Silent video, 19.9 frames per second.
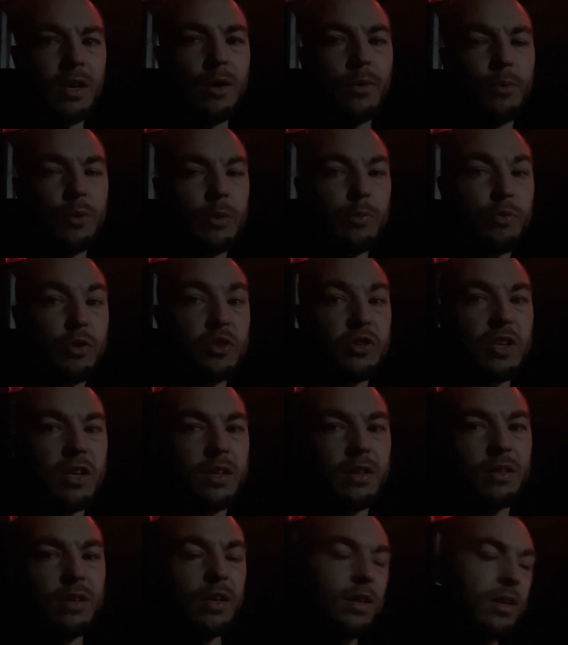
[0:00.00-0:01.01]
We appreciate
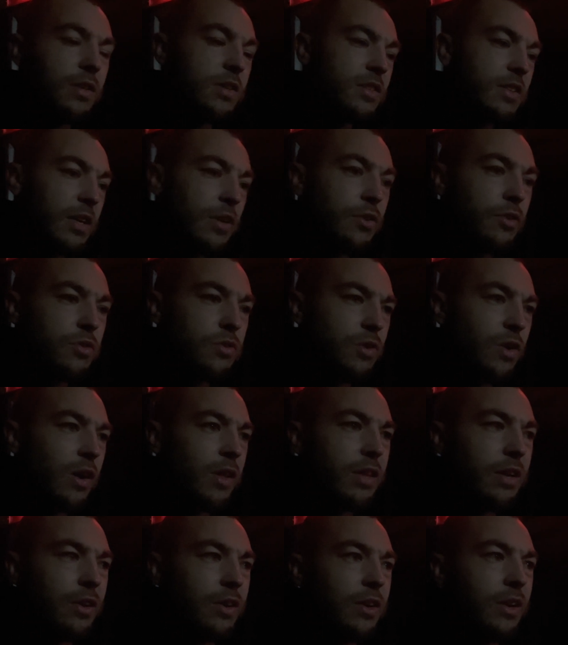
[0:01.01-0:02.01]
it. Stickers are on
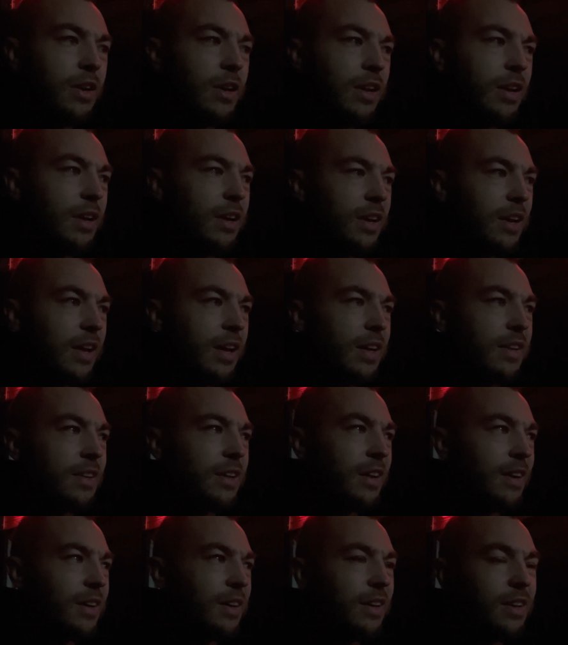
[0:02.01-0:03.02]
there, and
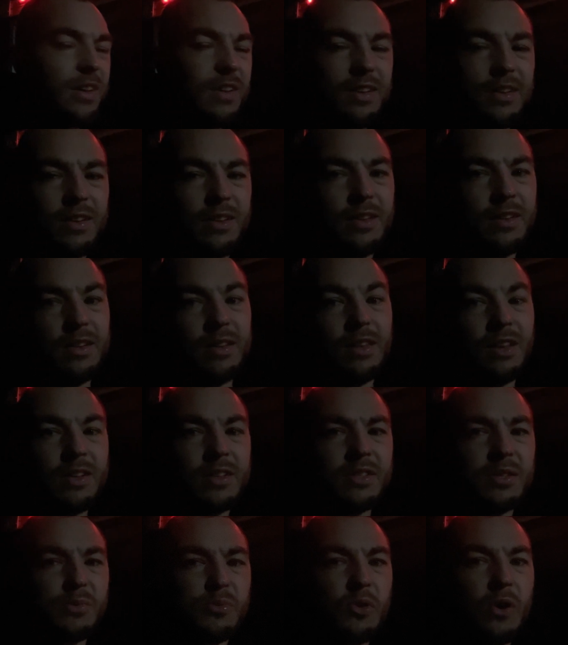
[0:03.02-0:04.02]
like and
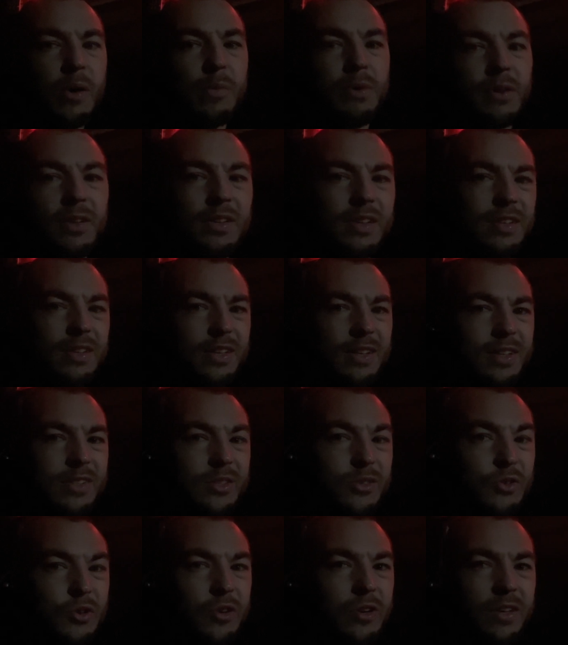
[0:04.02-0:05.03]
subscribe. It's a
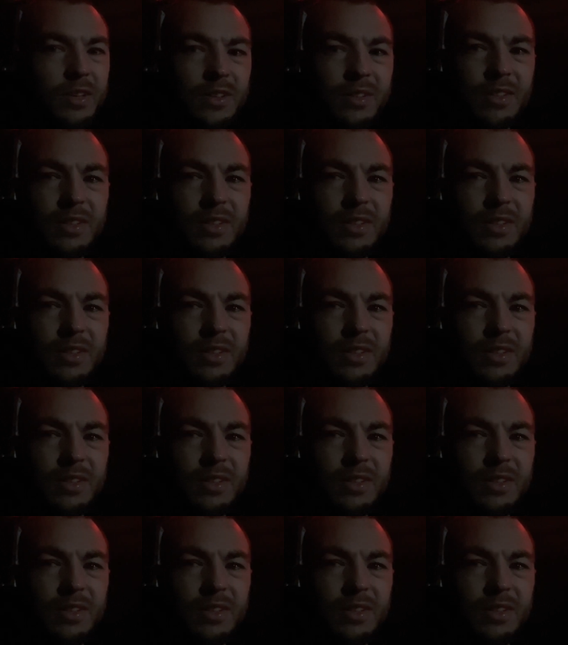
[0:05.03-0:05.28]
journey.